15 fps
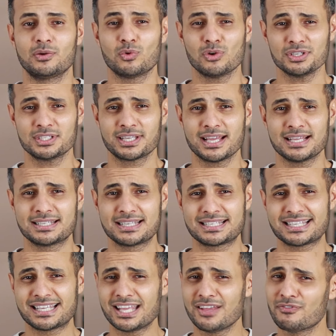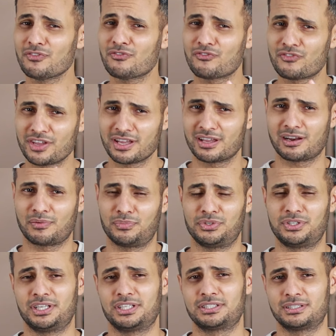in worst cases, even finger
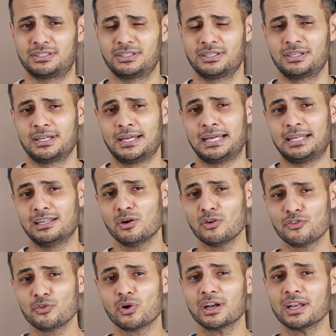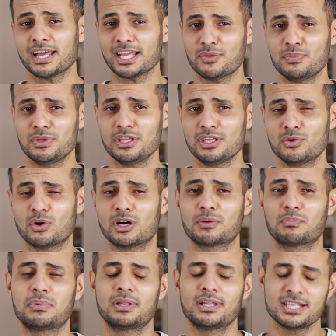amputation. Now, if you are like me, you are
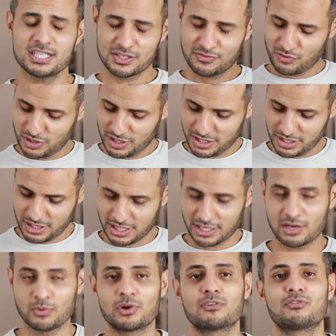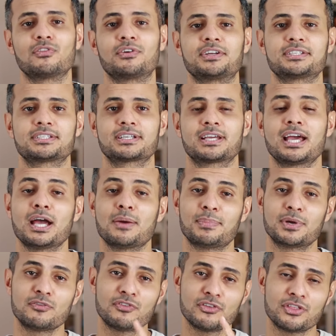blissfully unaware of the risk.
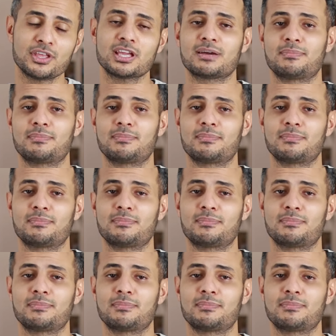But if you think